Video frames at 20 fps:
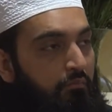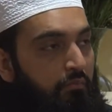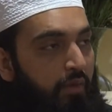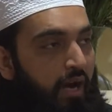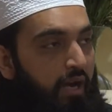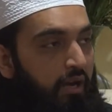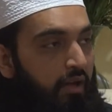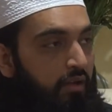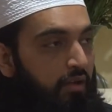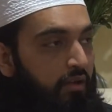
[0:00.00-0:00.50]

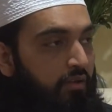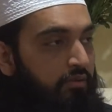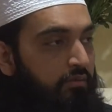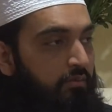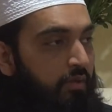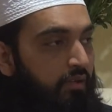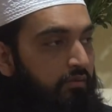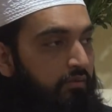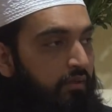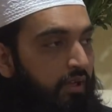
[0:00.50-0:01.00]
by Allah
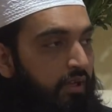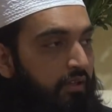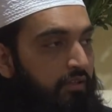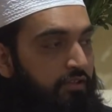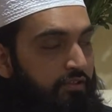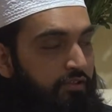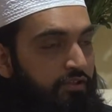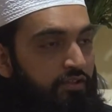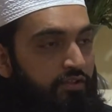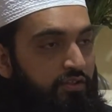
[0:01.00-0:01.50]
subhanahu wa ta'ala.
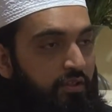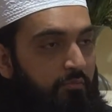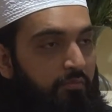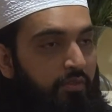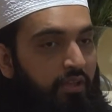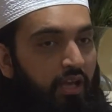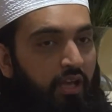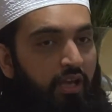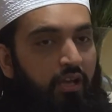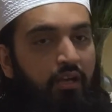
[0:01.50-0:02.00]
This is
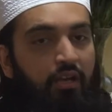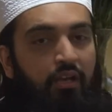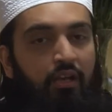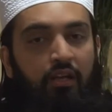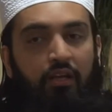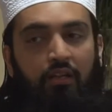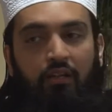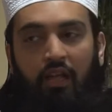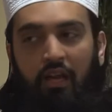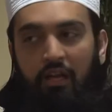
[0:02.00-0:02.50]
something
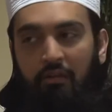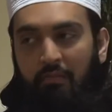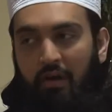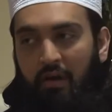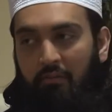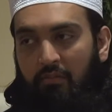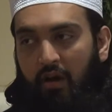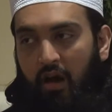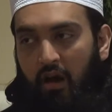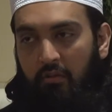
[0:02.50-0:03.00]
that
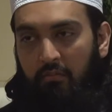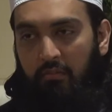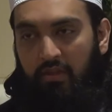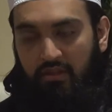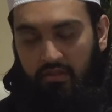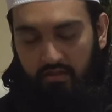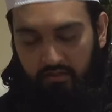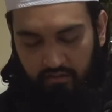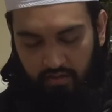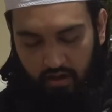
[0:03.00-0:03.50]
Imam
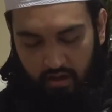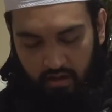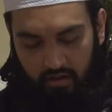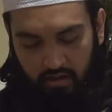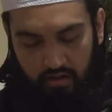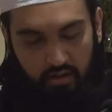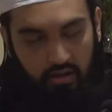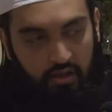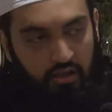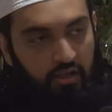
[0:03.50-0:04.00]
Ahmad
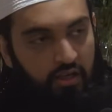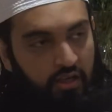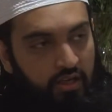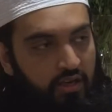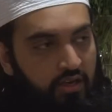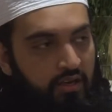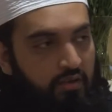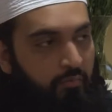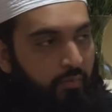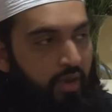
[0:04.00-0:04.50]
Raza,
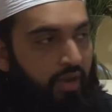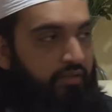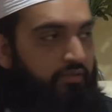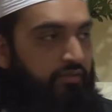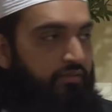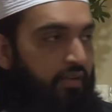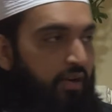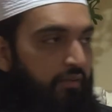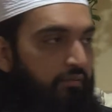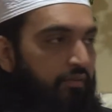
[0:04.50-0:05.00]
he
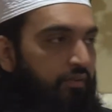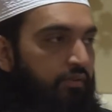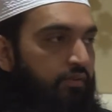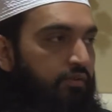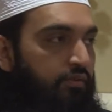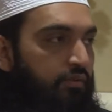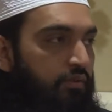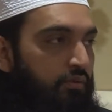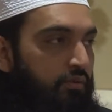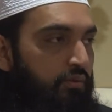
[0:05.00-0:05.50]
makes
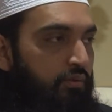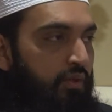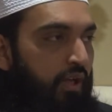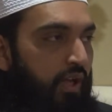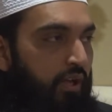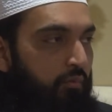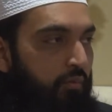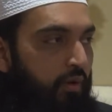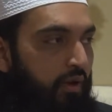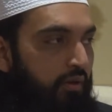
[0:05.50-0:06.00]
reference to
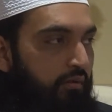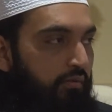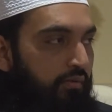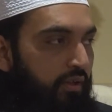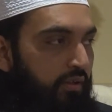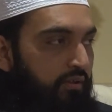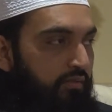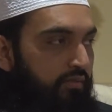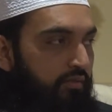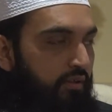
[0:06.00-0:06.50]
in one of
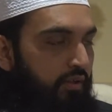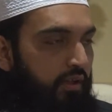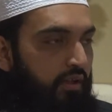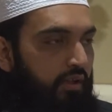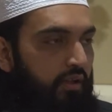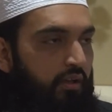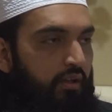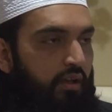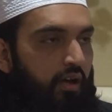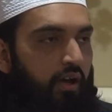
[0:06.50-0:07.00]
his
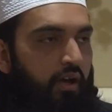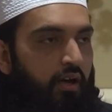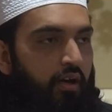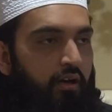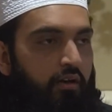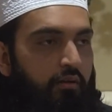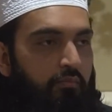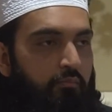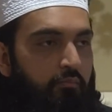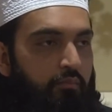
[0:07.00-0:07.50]

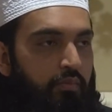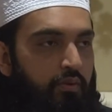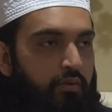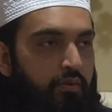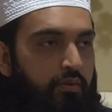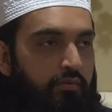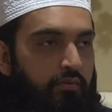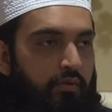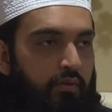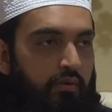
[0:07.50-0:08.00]
uh,
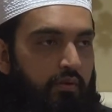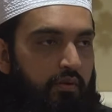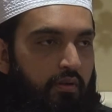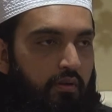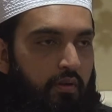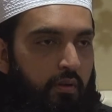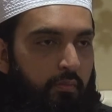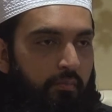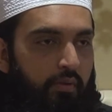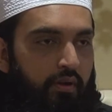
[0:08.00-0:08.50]
beautiful
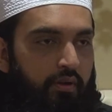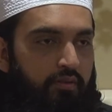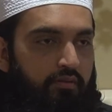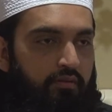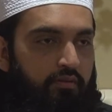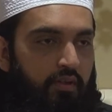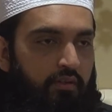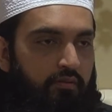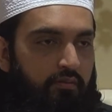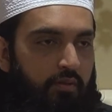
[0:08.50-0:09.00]

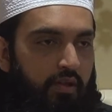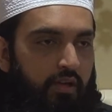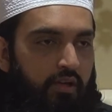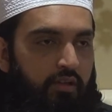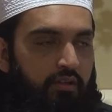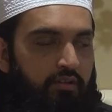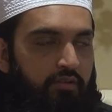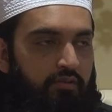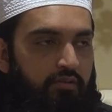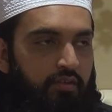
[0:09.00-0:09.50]
couplets as
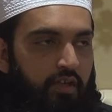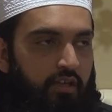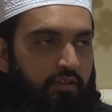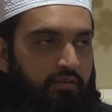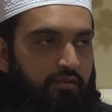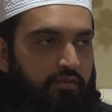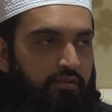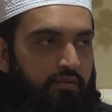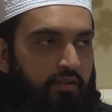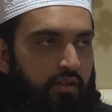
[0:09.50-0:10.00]
well. He
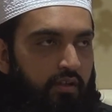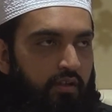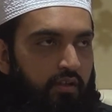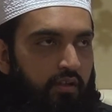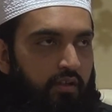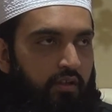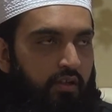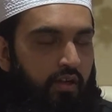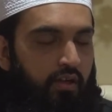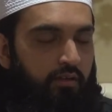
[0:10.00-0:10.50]
says,
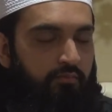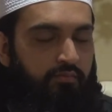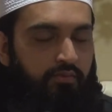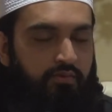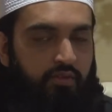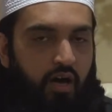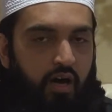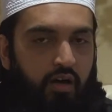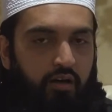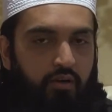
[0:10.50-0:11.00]
um,
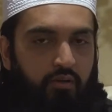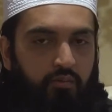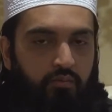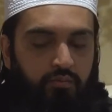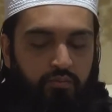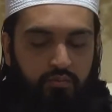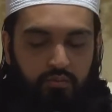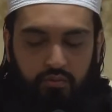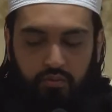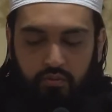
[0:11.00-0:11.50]
Sari
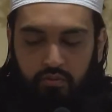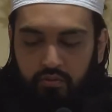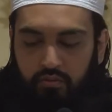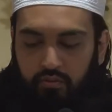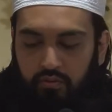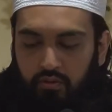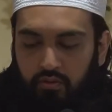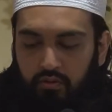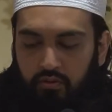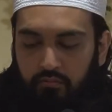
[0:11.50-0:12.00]

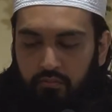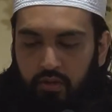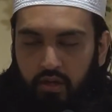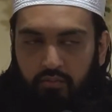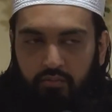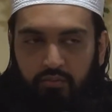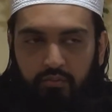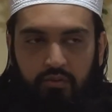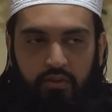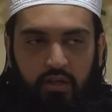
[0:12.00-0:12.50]
uncho main
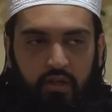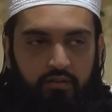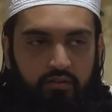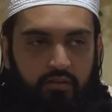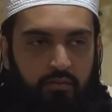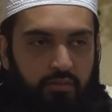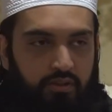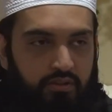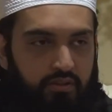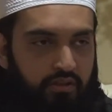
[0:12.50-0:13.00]
uncha
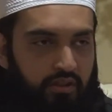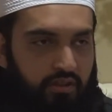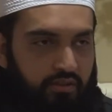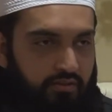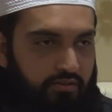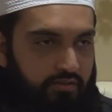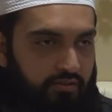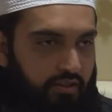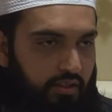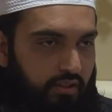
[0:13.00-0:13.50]

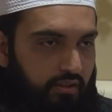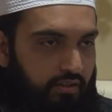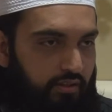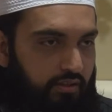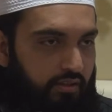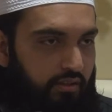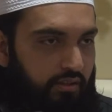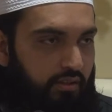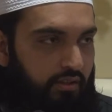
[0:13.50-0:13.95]
jise.